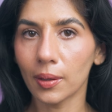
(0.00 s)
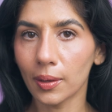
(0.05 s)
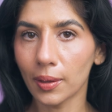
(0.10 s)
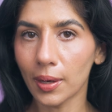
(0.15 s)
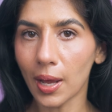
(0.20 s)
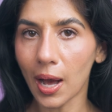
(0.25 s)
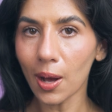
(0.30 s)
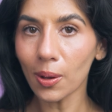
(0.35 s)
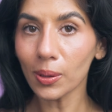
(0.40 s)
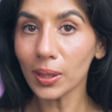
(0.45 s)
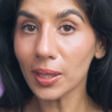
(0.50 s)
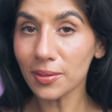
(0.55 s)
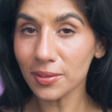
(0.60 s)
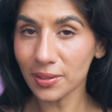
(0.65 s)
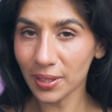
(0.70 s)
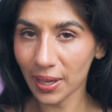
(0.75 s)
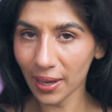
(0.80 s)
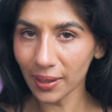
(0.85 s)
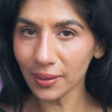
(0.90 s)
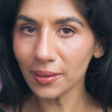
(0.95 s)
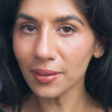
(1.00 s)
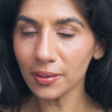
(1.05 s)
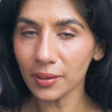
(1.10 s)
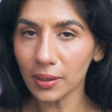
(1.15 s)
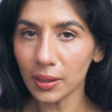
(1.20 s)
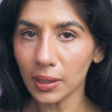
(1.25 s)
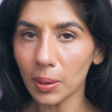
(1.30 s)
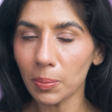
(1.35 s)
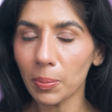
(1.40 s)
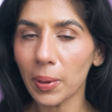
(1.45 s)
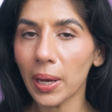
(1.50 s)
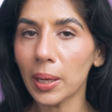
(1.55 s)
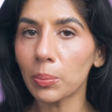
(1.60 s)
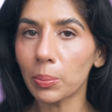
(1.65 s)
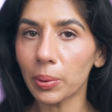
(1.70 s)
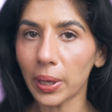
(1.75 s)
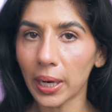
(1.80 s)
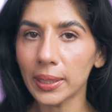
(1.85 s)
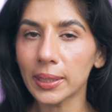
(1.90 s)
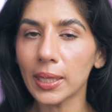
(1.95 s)
Now let's take this clip and
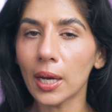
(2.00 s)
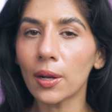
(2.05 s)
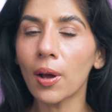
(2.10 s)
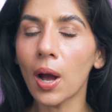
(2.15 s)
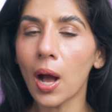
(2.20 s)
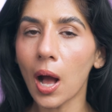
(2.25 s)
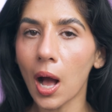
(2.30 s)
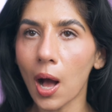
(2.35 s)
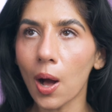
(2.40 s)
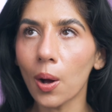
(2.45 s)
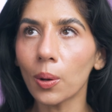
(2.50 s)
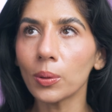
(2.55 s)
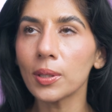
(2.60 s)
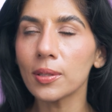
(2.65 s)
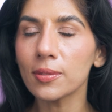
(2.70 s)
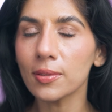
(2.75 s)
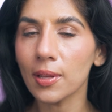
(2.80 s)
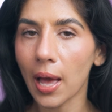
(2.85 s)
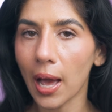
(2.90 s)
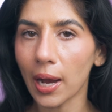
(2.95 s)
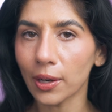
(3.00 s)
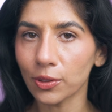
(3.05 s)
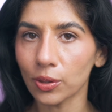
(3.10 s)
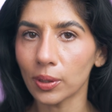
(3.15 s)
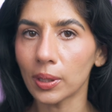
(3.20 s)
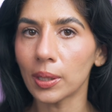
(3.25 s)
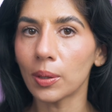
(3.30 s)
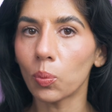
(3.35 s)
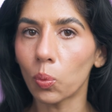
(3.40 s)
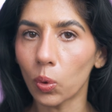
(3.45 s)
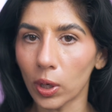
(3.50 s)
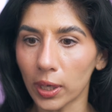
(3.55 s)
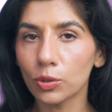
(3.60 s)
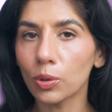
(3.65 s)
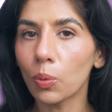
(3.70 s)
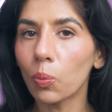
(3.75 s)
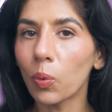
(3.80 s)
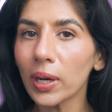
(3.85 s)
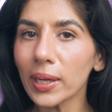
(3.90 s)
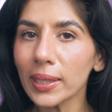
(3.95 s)
break down how this actually works.
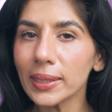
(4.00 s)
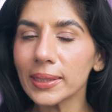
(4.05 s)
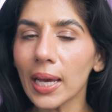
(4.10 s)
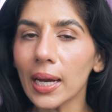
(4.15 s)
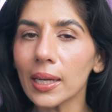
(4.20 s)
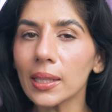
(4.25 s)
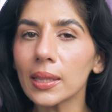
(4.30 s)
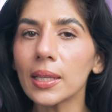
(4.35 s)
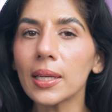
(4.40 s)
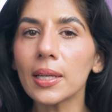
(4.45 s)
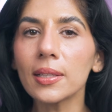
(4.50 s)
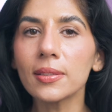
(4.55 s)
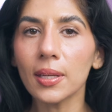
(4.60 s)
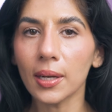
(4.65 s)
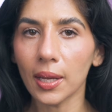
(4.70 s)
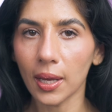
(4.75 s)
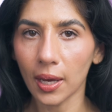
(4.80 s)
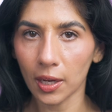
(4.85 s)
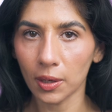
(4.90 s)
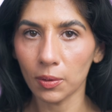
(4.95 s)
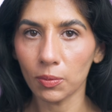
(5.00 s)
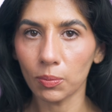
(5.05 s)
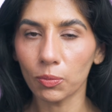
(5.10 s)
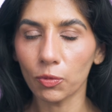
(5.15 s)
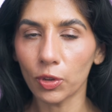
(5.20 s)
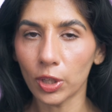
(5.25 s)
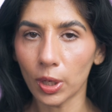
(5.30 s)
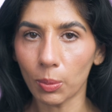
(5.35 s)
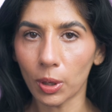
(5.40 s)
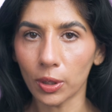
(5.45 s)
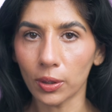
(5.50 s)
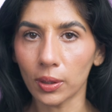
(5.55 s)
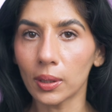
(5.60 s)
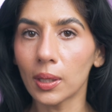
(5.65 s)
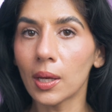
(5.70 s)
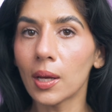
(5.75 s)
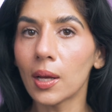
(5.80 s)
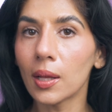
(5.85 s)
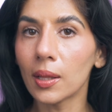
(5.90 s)
So what exactly is an AI video model?